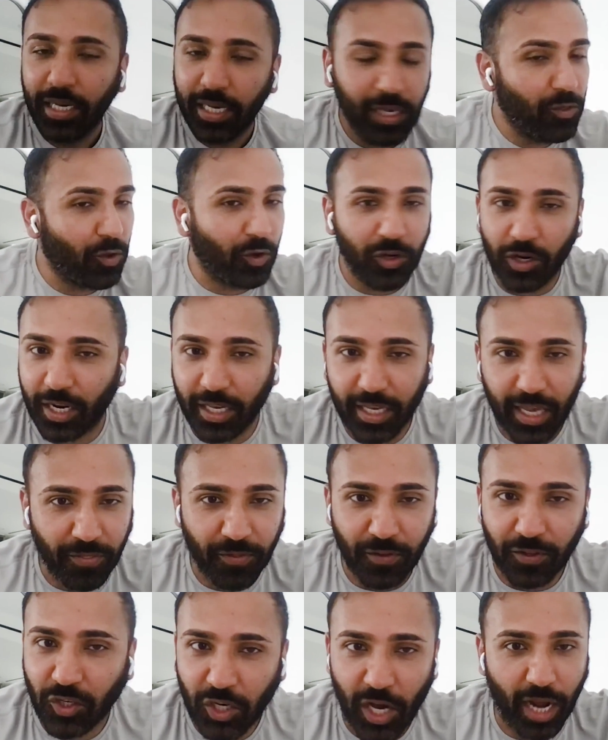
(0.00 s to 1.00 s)
either you're going to
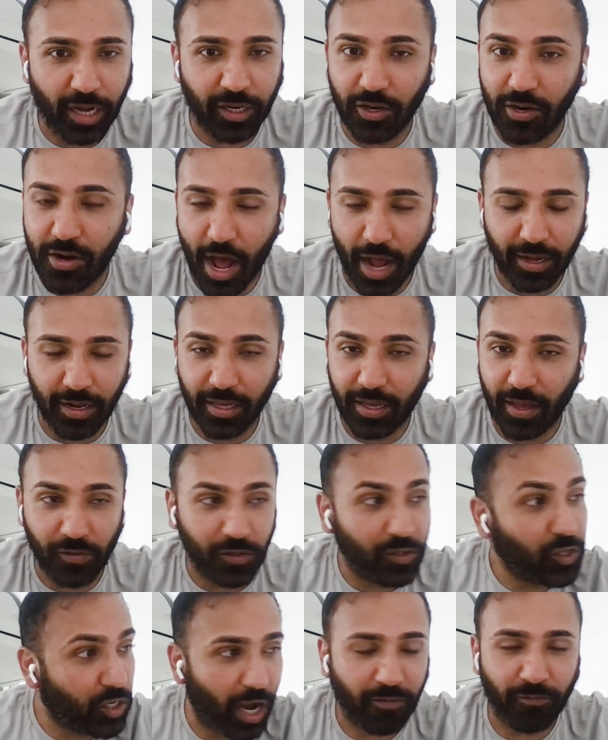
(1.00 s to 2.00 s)
get this check or you're not going to
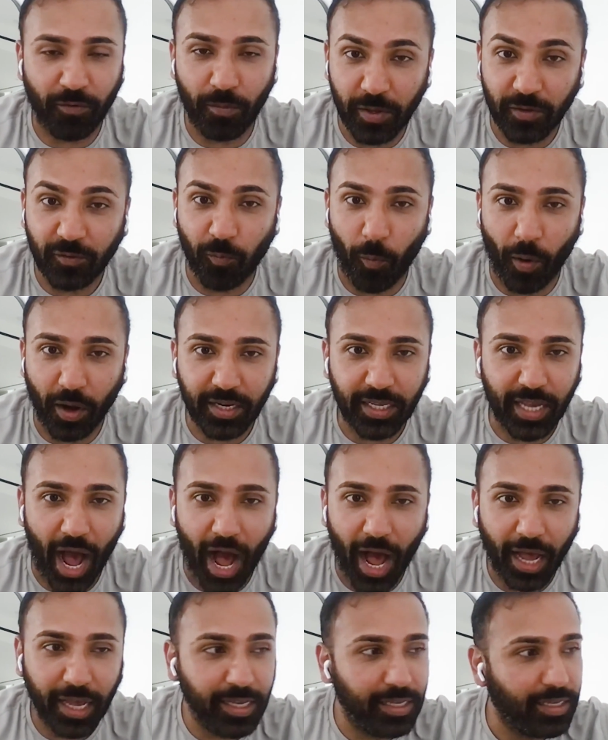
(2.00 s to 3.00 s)
get this check from this one
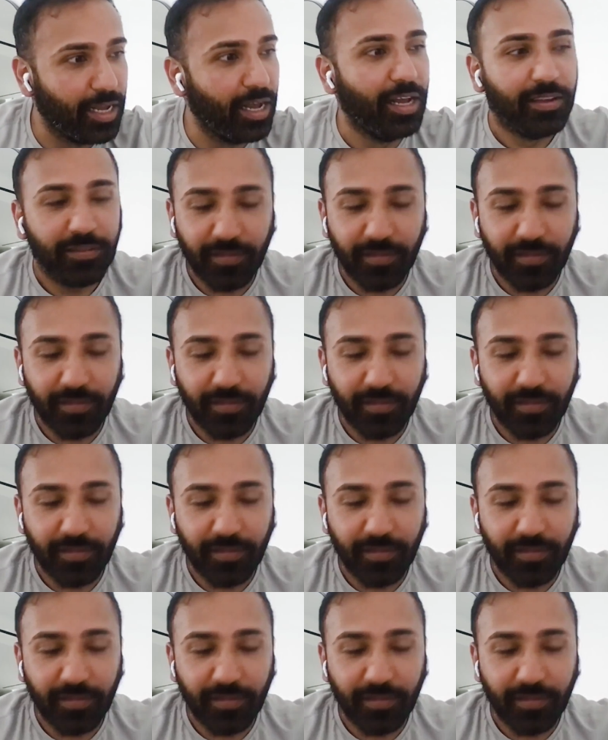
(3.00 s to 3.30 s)
guy